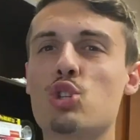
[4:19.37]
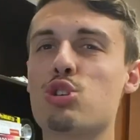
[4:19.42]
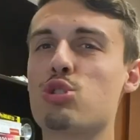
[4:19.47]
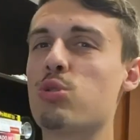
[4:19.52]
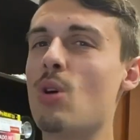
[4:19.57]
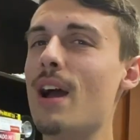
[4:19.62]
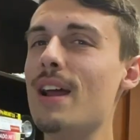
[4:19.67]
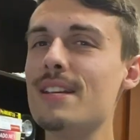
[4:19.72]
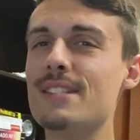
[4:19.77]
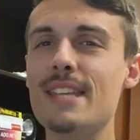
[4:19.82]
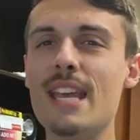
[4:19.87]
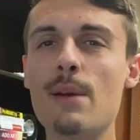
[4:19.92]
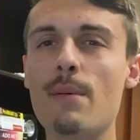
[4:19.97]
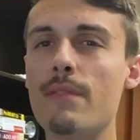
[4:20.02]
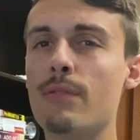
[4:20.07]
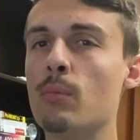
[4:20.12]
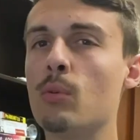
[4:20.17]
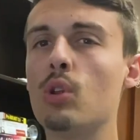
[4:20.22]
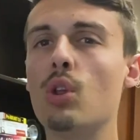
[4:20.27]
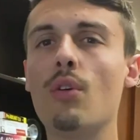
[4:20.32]
Try to stay
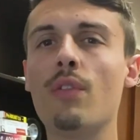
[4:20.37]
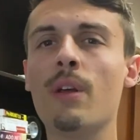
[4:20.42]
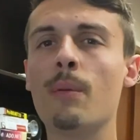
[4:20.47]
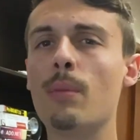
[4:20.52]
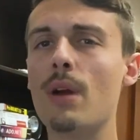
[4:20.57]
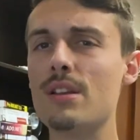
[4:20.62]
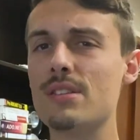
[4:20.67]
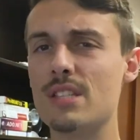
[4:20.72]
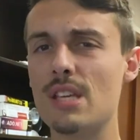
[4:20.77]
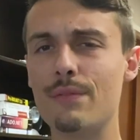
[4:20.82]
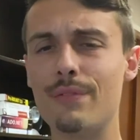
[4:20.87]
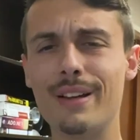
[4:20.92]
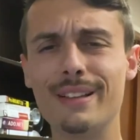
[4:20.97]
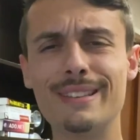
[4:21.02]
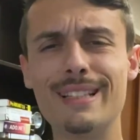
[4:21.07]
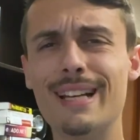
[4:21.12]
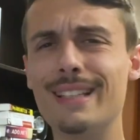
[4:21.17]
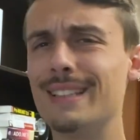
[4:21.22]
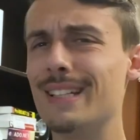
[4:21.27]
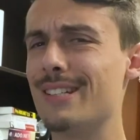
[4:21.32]
away from clothing brands, stuff
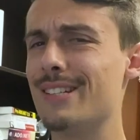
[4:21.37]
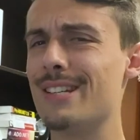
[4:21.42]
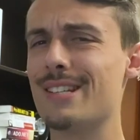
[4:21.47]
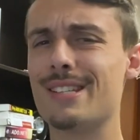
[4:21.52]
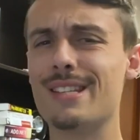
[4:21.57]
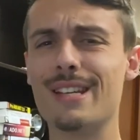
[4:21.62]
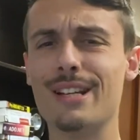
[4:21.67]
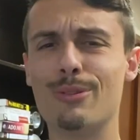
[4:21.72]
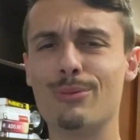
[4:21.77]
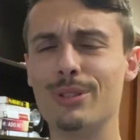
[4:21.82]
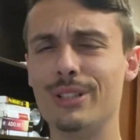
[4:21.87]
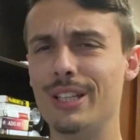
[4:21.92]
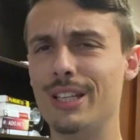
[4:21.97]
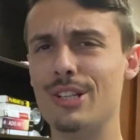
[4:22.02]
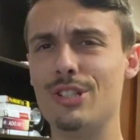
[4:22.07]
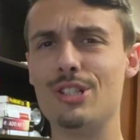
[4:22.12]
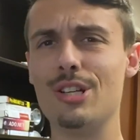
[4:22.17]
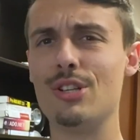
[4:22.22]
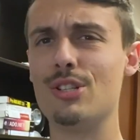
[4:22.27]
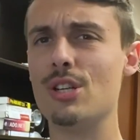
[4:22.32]
like that. That's just
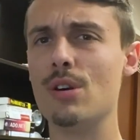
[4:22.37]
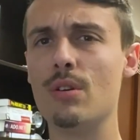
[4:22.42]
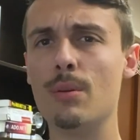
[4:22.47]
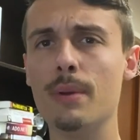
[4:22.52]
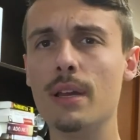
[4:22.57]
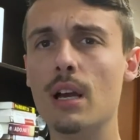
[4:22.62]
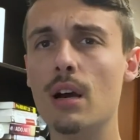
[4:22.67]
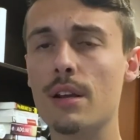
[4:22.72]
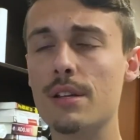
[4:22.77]
really a shit show, to be